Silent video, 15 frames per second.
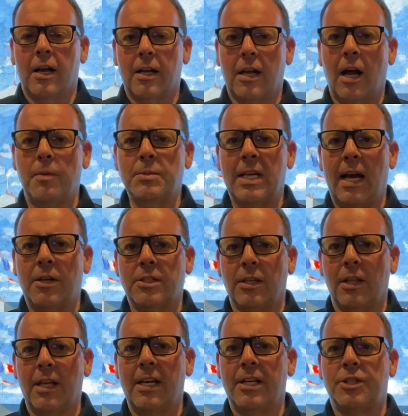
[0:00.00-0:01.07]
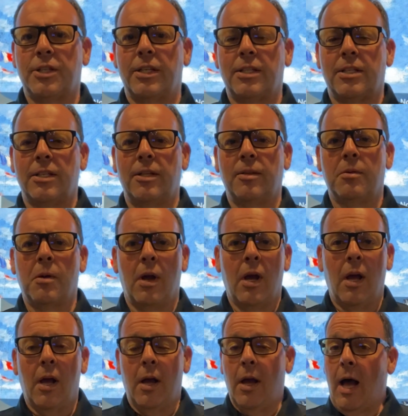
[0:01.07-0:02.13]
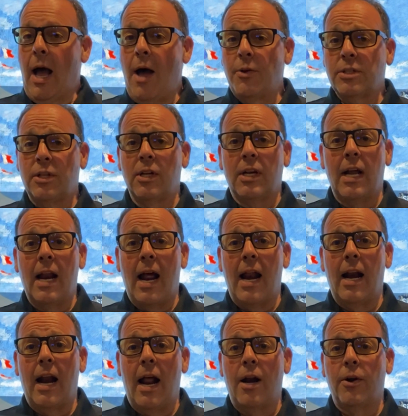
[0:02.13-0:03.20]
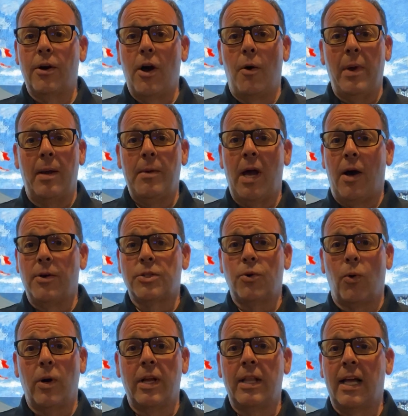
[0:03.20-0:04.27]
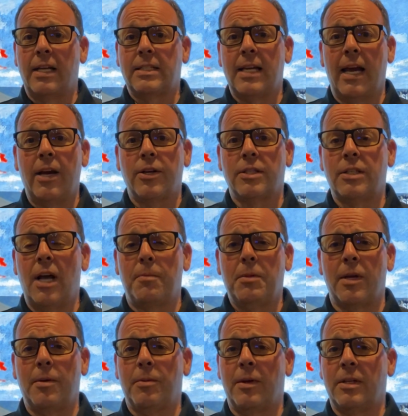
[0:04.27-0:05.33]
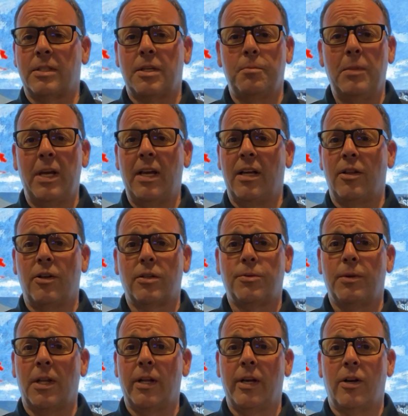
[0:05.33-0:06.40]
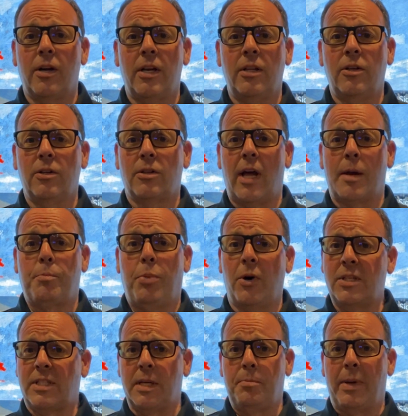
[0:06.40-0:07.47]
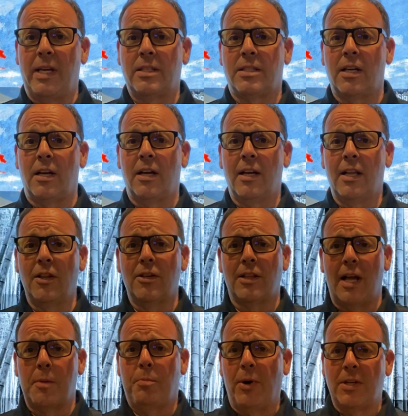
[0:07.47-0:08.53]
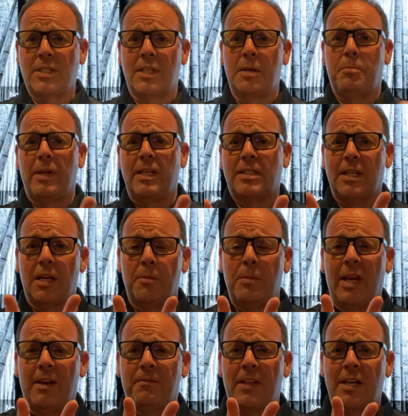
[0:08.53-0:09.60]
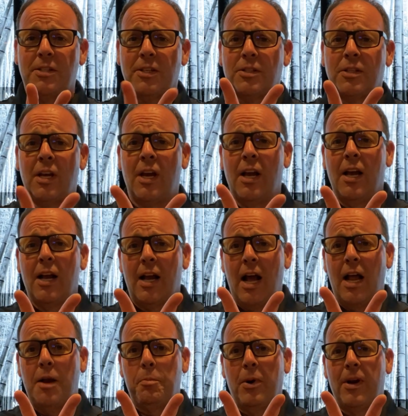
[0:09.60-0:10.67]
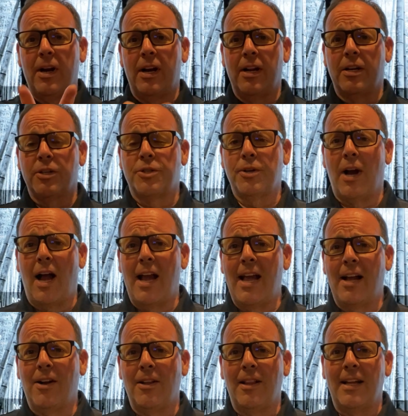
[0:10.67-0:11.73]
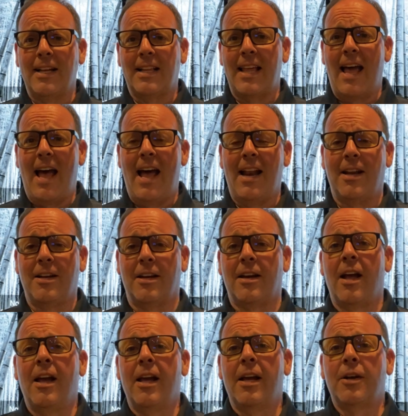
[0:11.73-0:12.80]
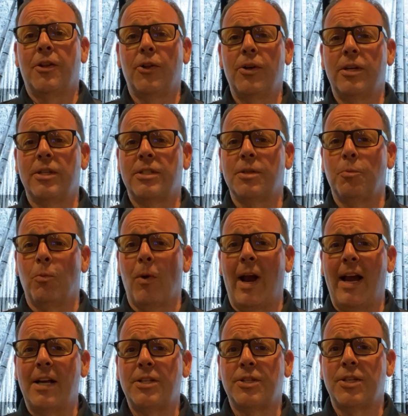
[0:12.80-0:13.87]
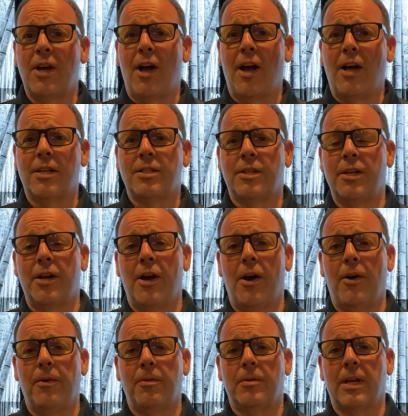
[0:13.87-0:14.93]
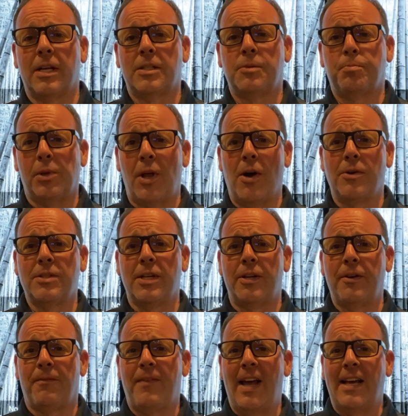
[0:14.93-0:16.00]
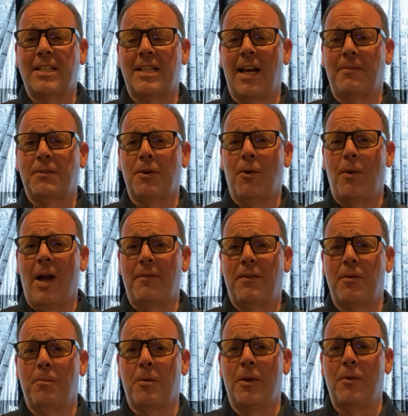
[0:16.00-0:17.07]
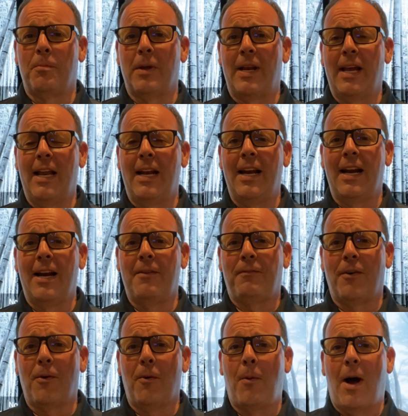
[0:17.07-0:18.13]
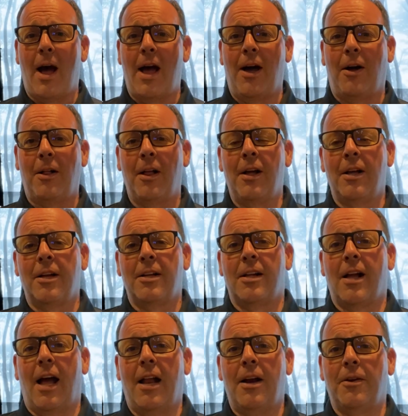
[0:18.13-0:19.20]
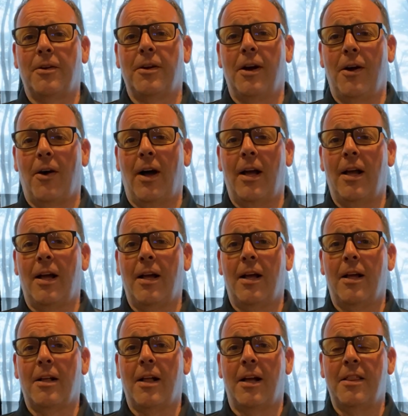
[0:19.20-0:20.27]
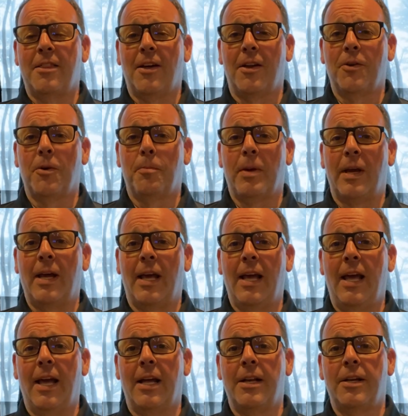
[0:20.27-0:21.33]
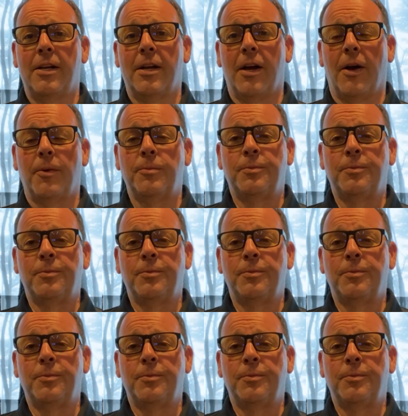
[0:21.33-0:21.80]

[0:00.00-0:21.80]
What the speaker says: comes out delicious. And I was looking at it. I don't know. Maybe I was horny that day or something, but to me, it looked really good. It looked like pussy pizza. It looked like pussy pizza to me. If they just kind of put it in a triangle like that and included some ranch sauce, you know, it explodes on your face after a while. If you've been eating it for a while, I don't know. I thought it would be a hit, you know.